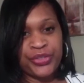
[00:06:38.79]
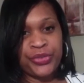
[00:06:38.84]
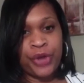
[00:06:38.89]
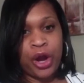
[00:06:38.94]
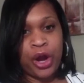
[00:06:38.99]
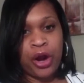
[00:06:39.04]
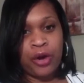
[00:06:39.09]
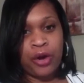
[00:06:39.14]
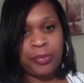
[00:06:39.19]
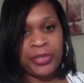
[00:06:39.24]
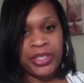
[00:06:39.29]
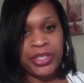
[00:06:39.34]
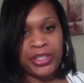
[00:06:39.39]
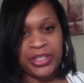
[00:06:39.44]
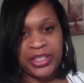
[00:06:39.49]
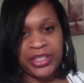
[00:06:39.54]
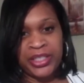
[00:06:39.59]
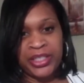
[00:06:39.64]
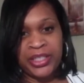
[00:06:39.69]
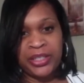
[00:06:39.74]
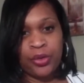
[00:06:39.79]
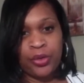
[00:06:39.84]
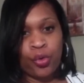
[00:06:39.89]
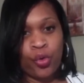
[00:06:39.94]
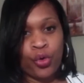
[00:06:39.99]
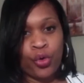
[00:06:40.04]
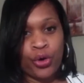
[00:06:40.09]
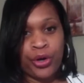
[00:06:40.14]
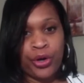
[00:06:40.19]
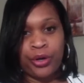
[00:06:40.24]
the RPD
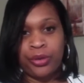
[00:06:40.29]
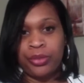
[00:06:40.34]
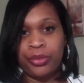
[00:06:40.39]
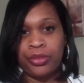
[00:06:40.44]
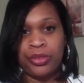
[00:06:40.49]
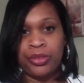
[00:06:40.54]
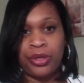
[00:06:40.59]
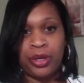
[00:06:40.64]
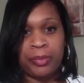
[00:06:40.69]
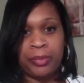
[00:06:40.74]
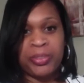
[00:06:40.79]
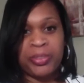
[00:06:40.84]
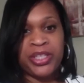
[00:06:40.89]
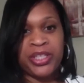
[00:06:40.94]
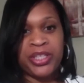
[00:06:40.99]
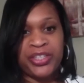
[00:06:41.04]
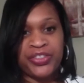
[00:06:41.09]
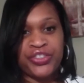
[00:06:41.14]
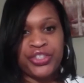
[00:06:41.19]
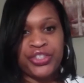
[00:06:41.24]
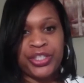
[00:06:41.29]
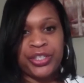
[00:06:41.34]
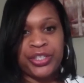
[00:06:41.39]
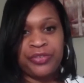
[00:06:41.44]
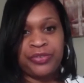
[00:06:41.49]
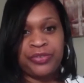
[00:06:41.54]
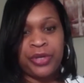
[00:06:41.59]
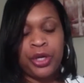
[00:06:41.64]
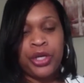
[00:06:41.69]
or the police chief.